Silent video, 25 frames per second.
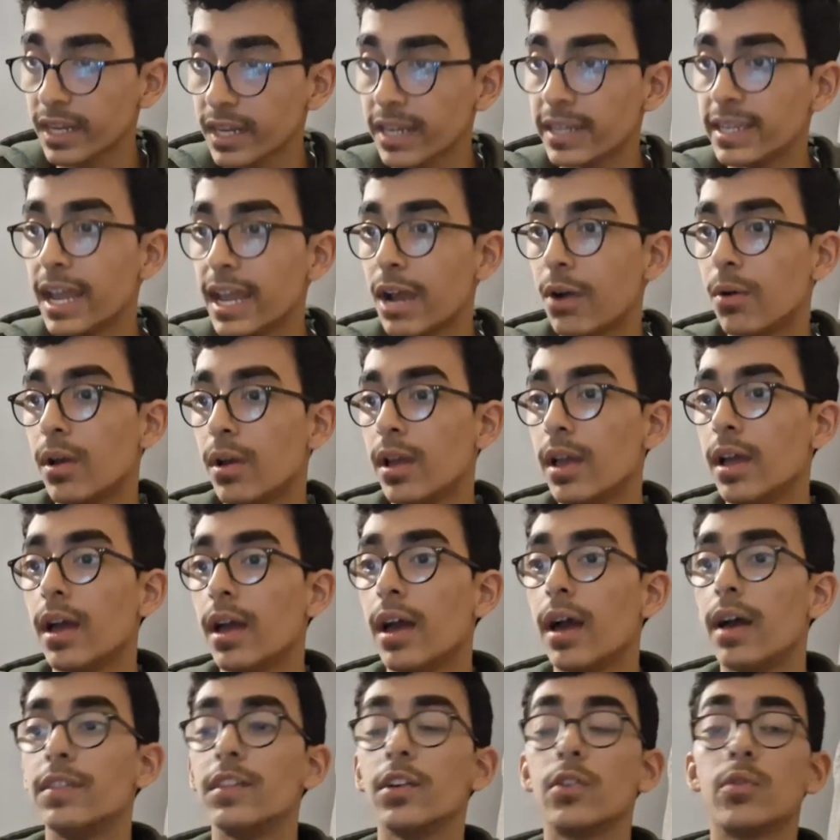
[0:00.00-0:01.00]
Now,
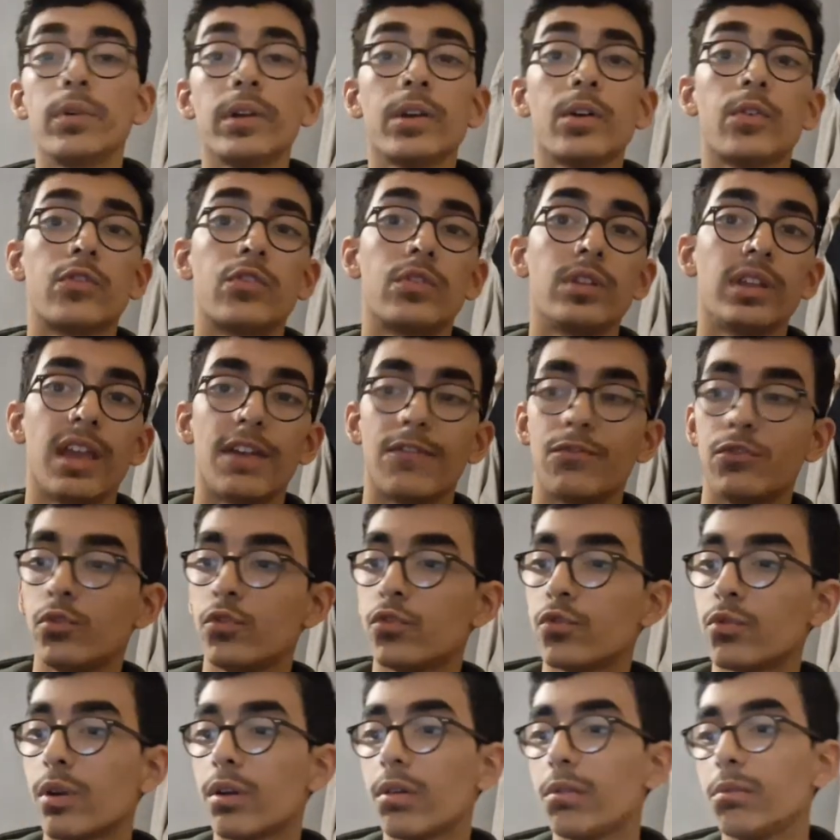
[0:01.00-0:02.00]
the queen goes to the f2
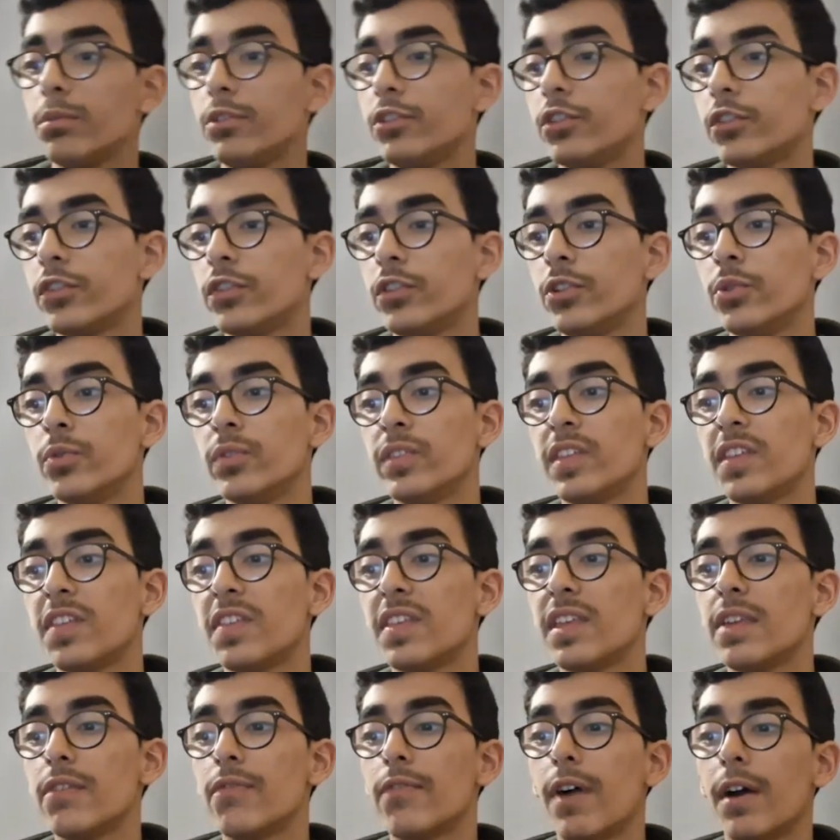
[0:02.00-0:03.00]
square. We just use the
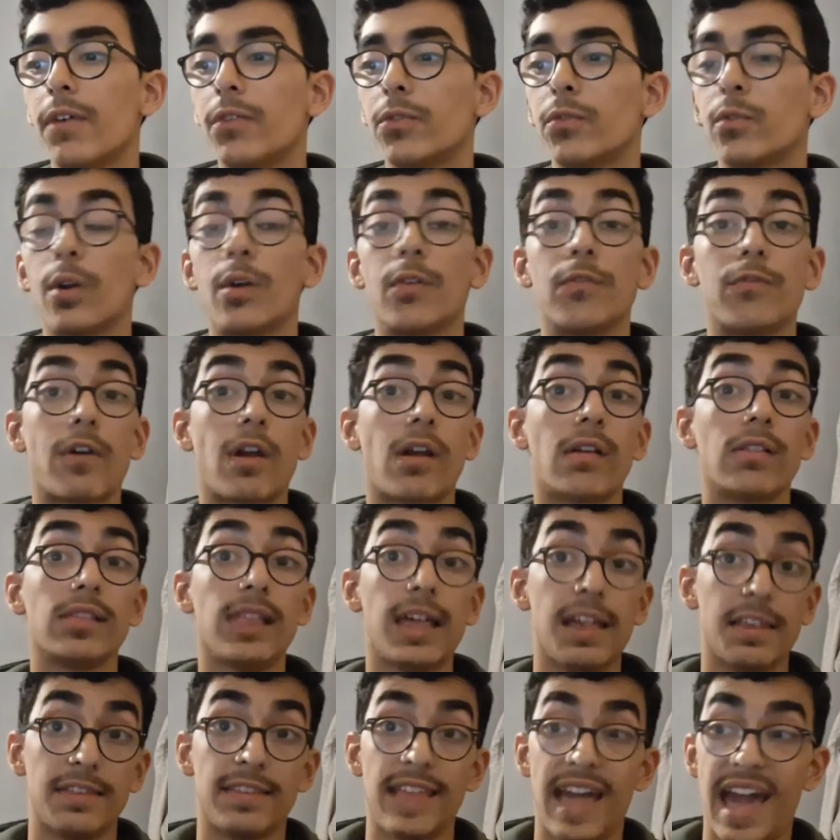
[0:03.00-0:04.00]
c5 square for our
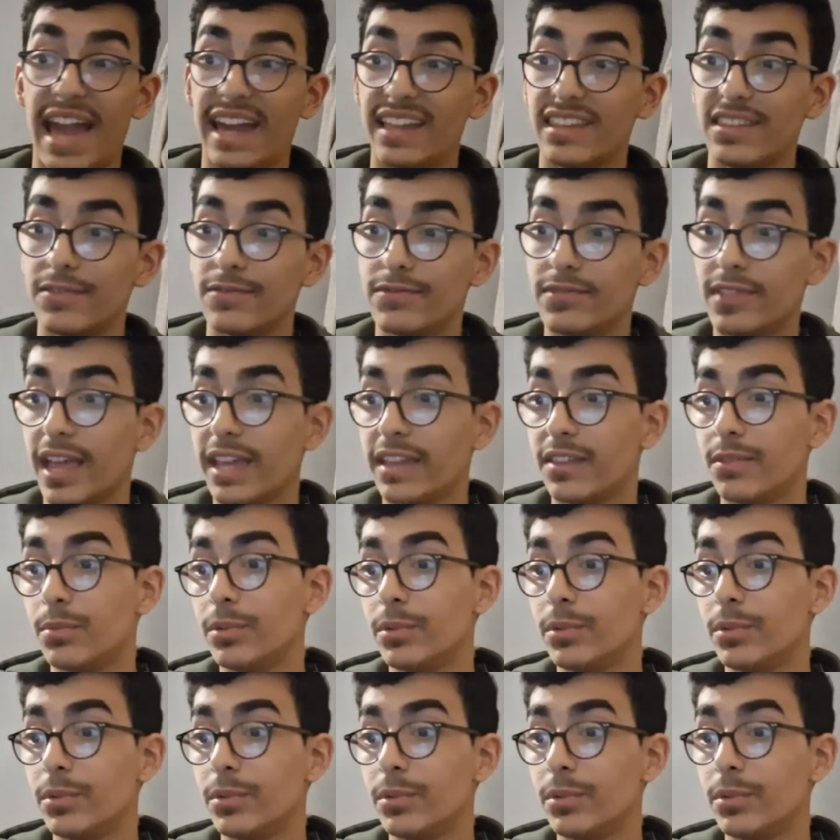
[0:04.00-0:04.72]
less active knight.